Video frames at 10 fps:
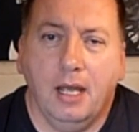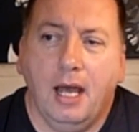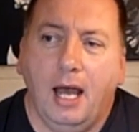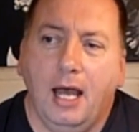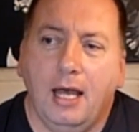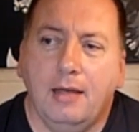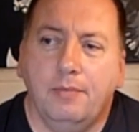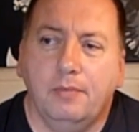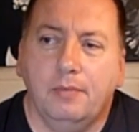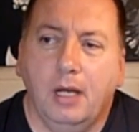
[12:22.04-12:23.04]

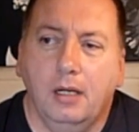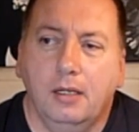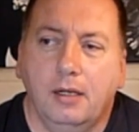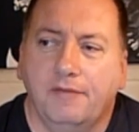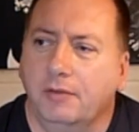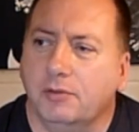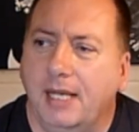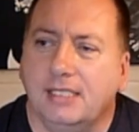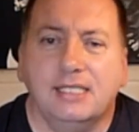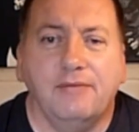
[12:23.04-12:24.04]
I think it was
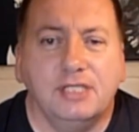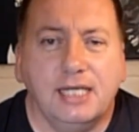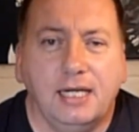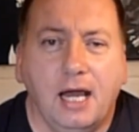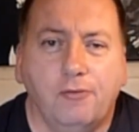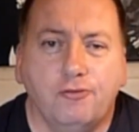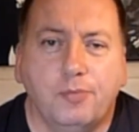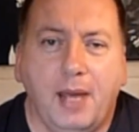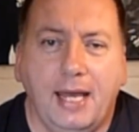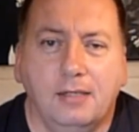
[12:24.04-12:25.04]
about
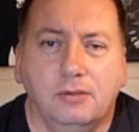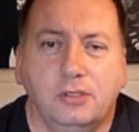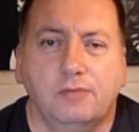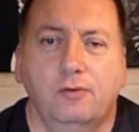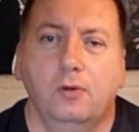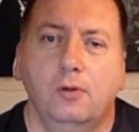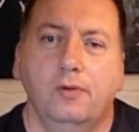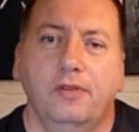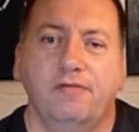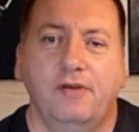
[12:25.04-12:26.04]
£1,700 for
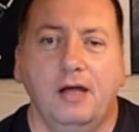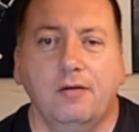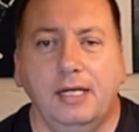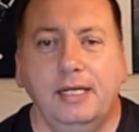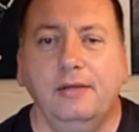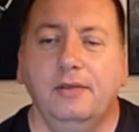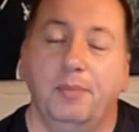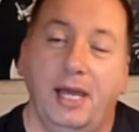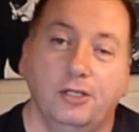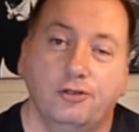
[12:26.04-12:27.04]
the ferry, the
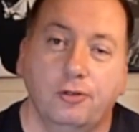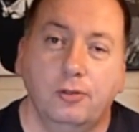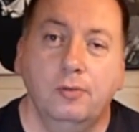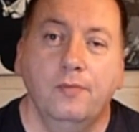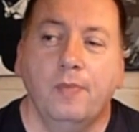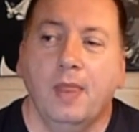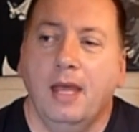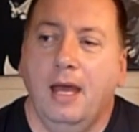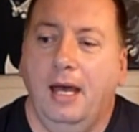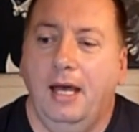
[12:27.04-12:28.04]
petrol,
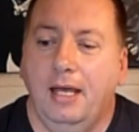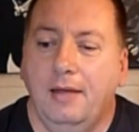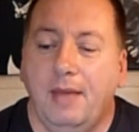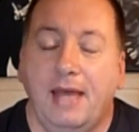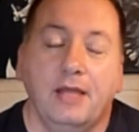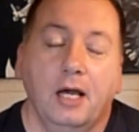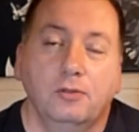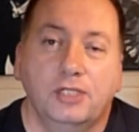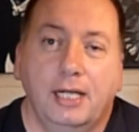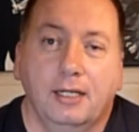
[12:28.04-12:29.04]
and the
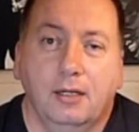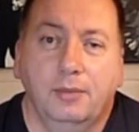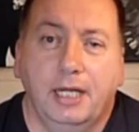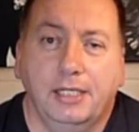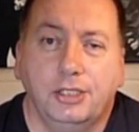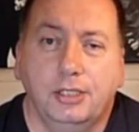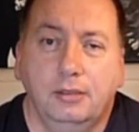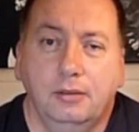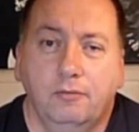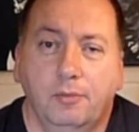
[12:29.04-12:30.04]
hotel accommodation
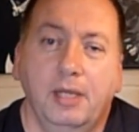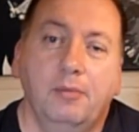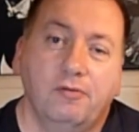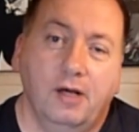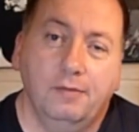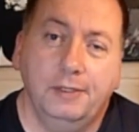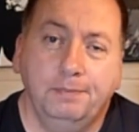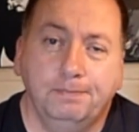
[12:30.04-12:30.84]
for me and my father.